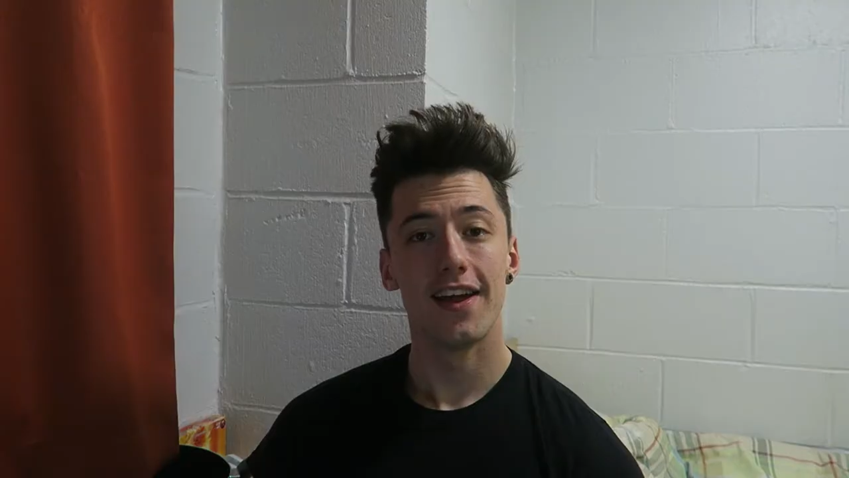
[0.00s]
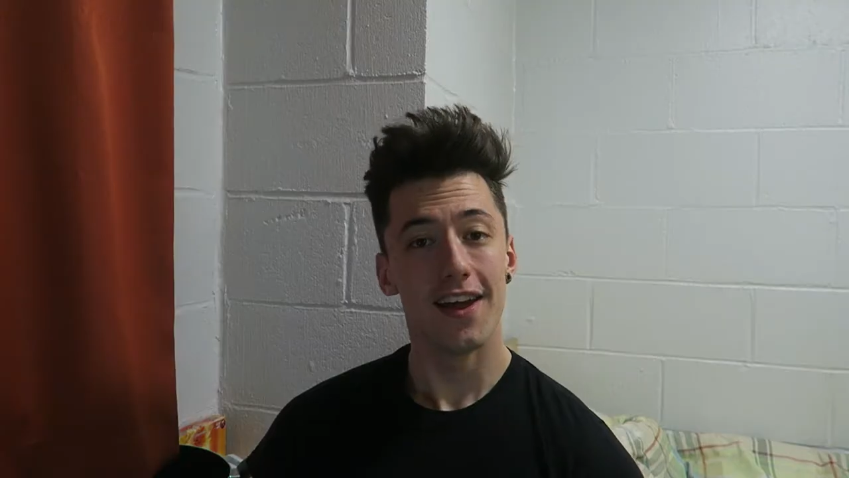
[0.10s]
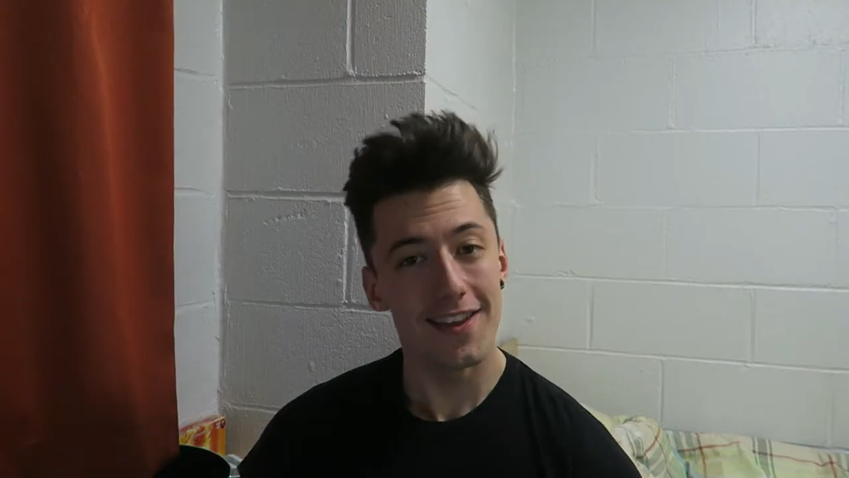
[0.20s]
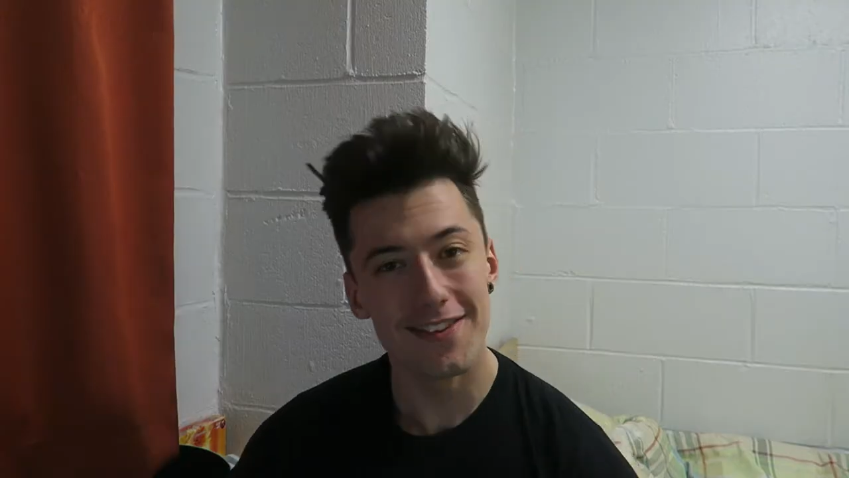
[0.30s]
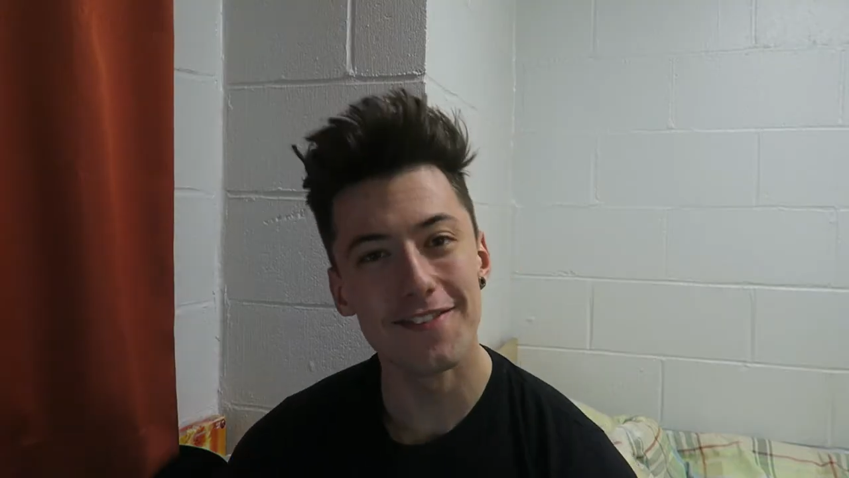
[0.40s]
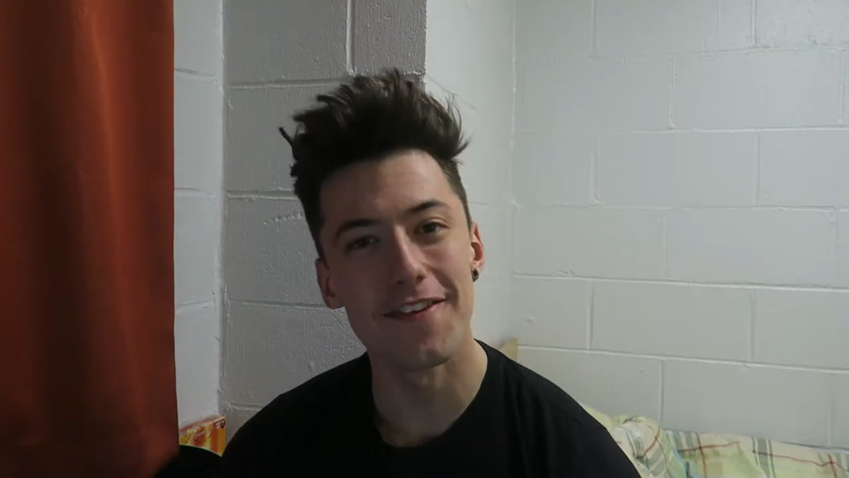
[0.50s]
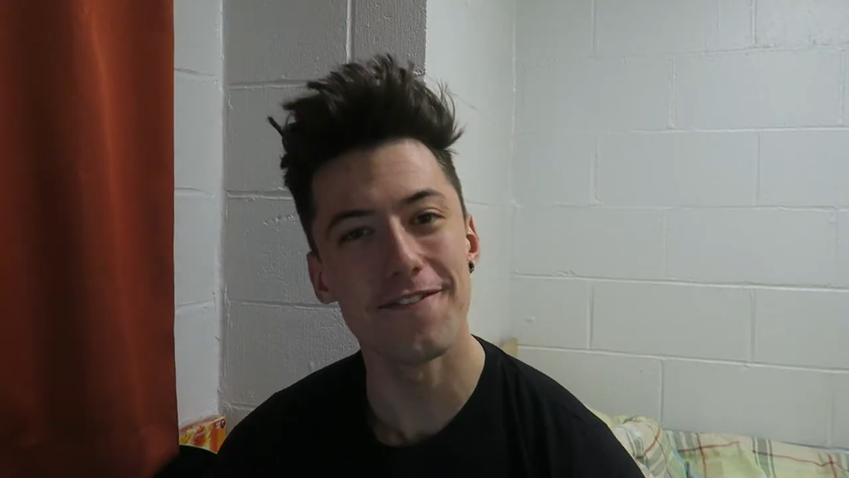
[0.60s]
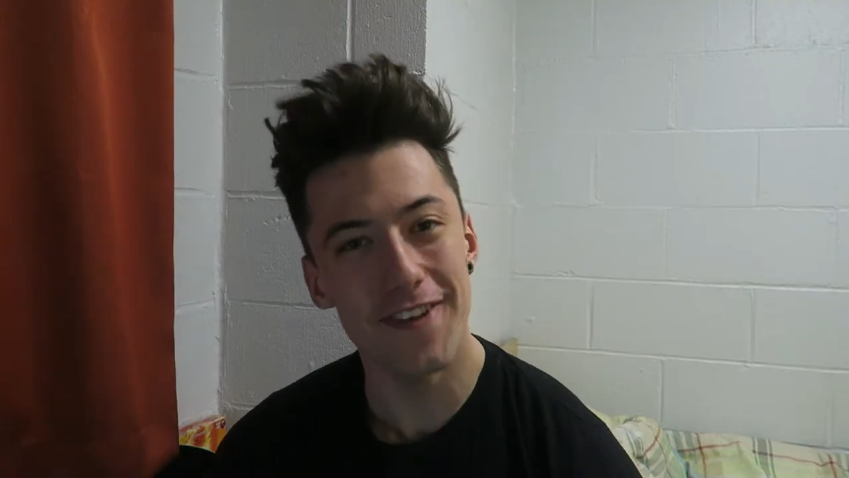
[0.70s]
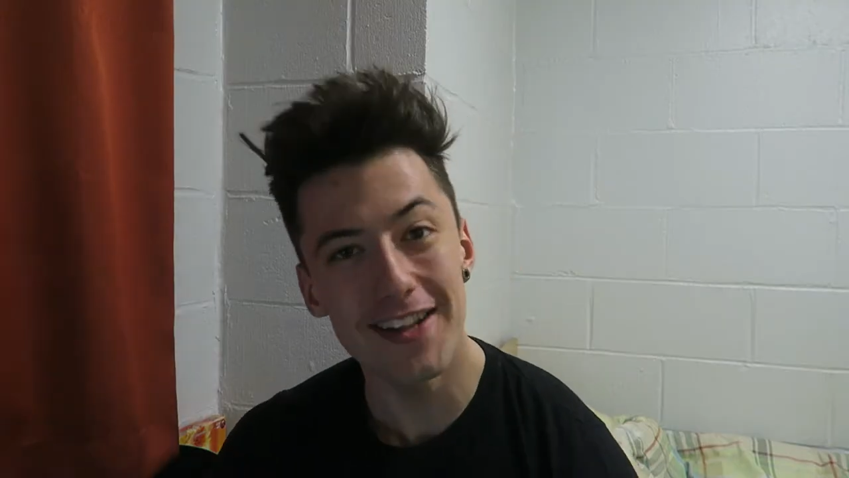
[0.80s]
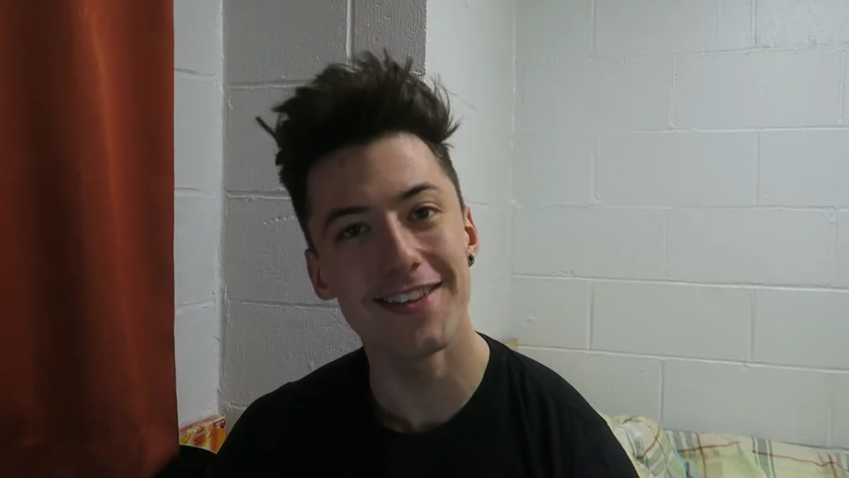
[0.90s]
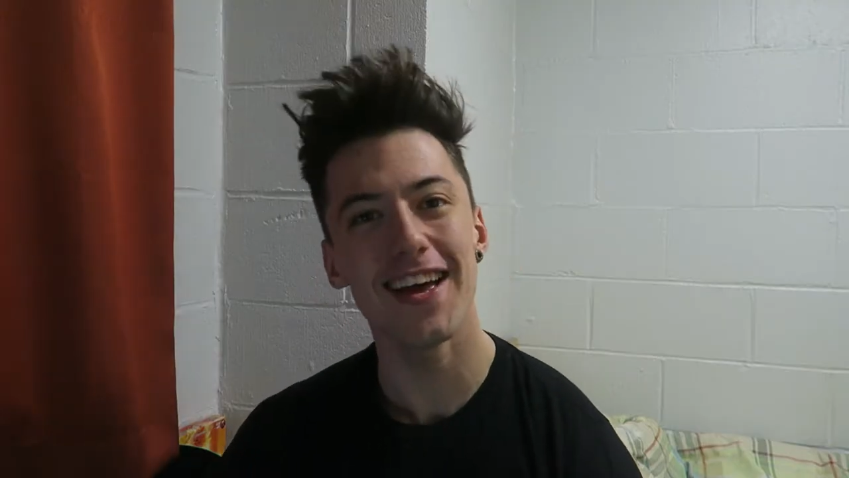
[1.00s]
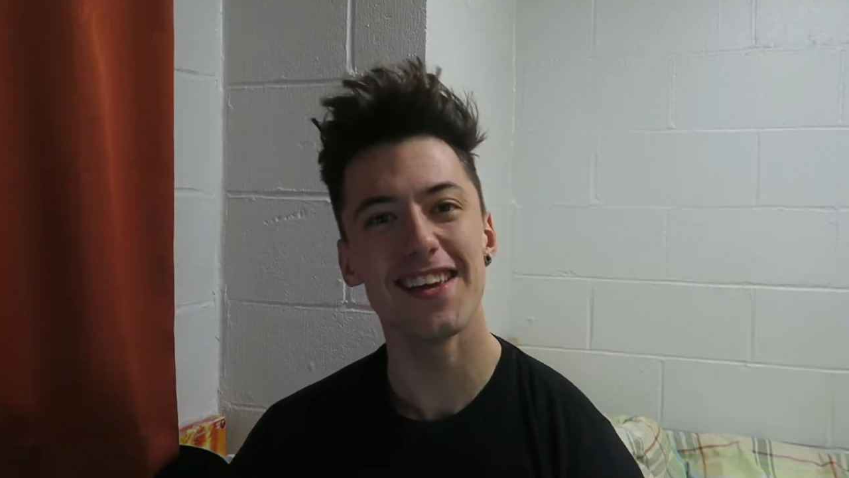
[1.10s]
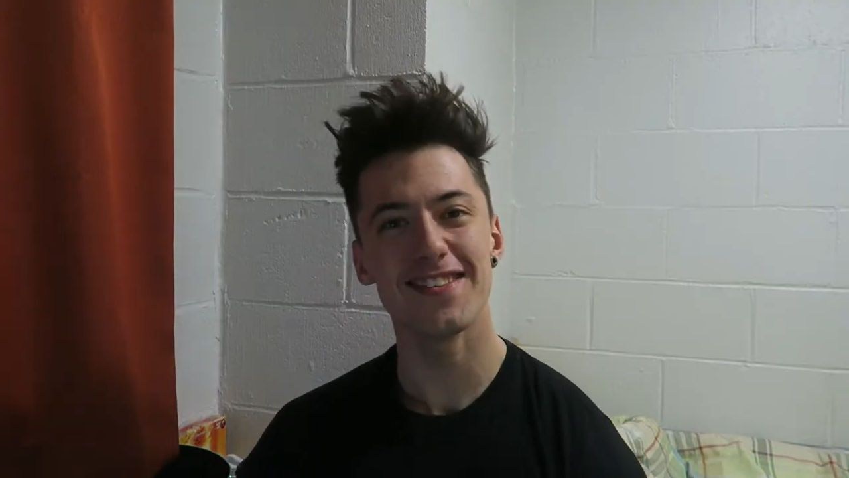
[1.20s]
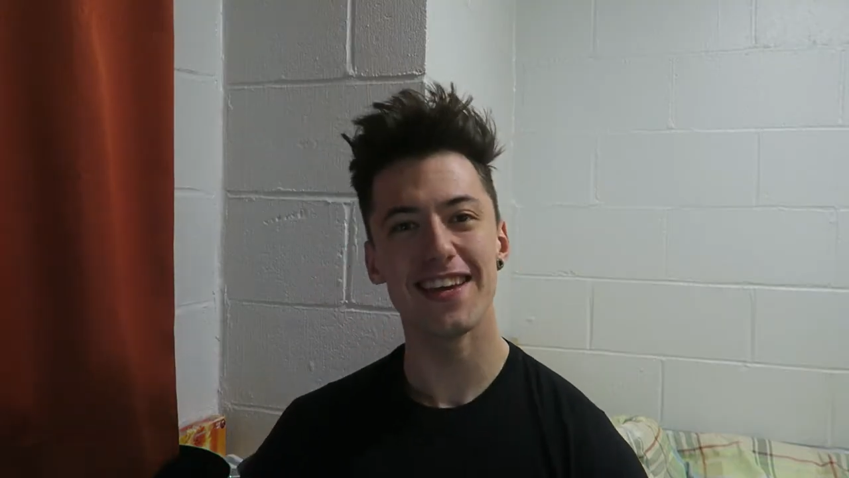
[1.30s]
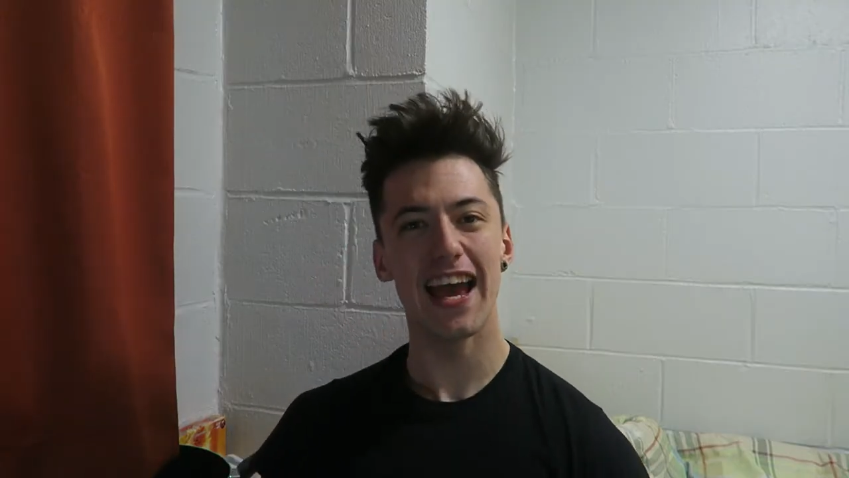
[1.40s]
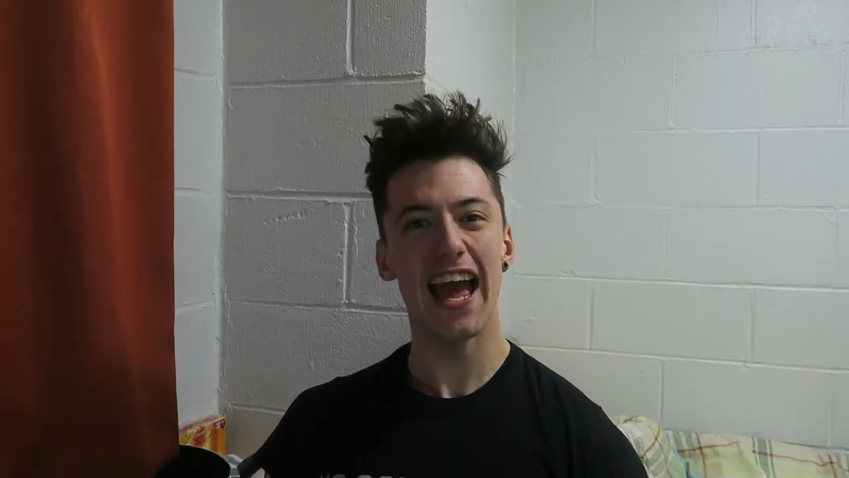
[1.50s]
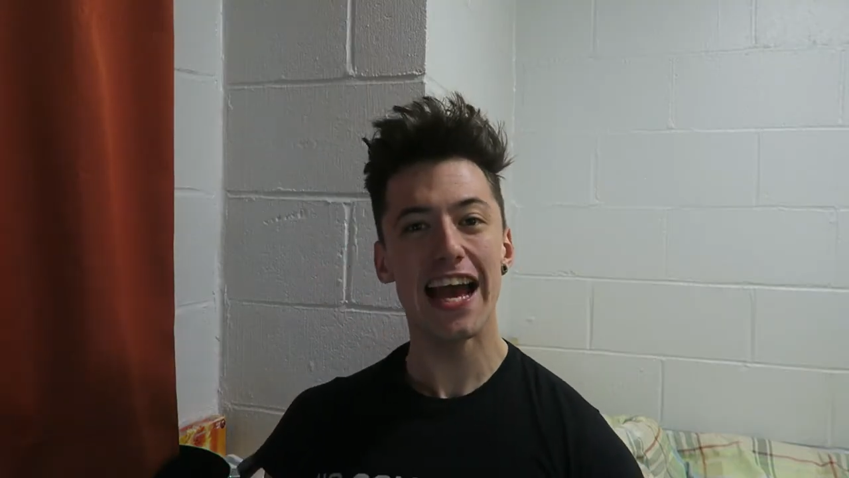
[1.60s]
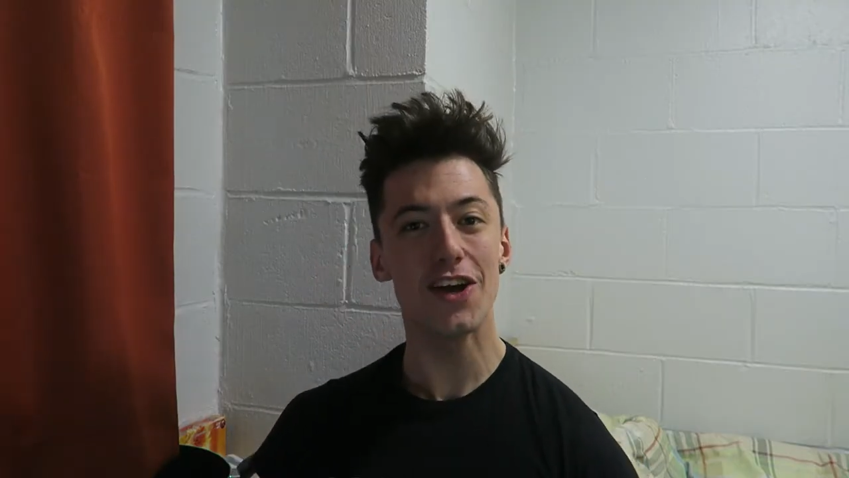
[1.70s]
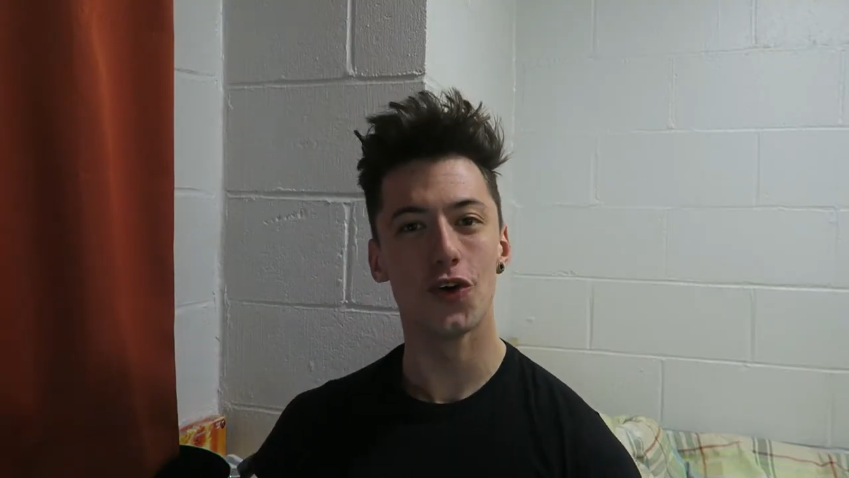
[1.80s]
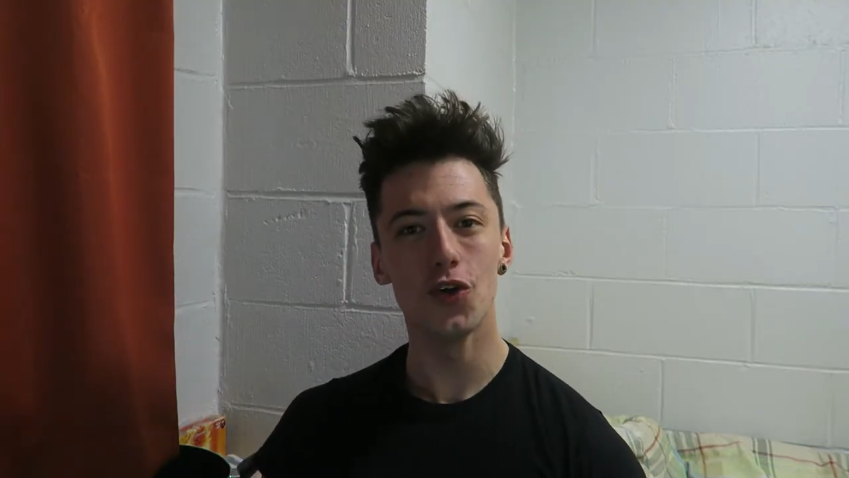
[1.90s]
Here's another fantastic
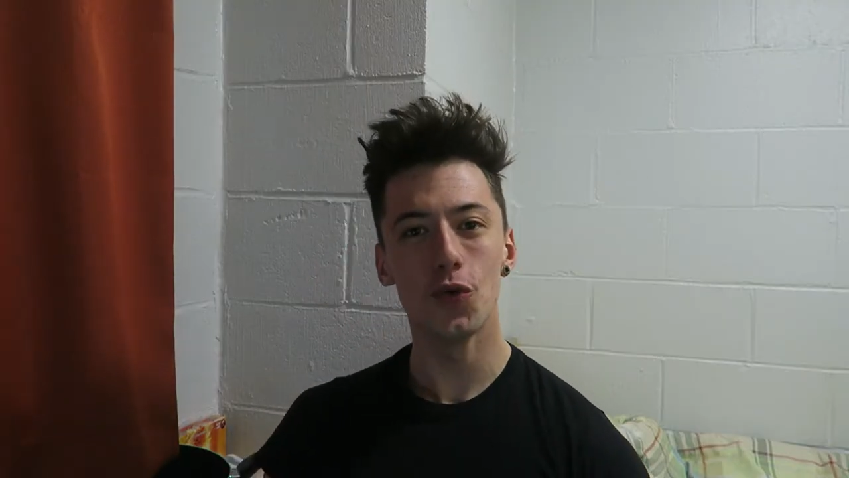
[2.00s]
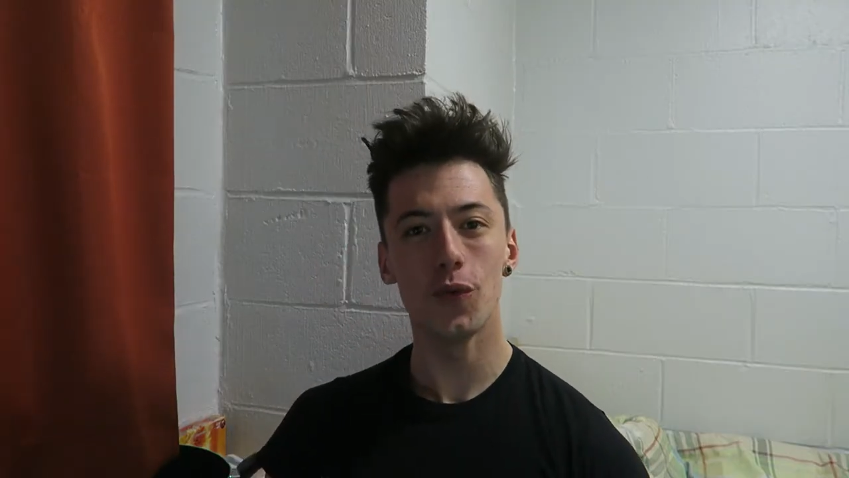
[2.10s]
angle